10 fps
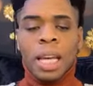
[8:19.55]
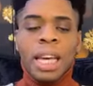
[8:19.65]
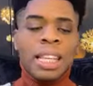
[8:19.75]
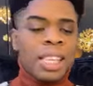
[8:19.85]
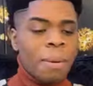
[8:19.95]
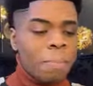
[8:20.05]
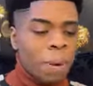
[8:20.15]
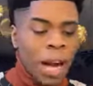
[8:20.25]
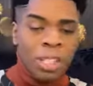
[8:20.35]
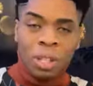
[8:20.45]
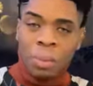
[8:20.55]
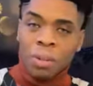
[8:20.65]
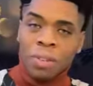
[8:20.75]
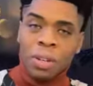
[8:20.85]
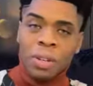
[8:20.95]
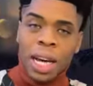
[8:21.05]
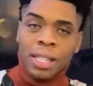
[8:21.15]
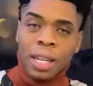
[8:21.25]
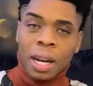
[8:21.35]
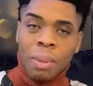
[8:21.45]
It's impossible for you
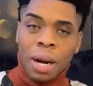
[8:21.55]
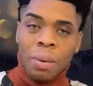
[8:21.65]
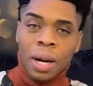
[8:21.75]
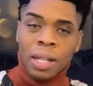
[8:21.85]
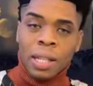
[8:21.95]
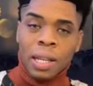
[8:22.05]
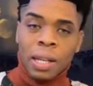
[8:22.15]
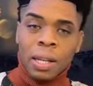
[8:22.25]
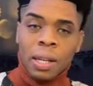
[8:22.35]
not to come out wealthy.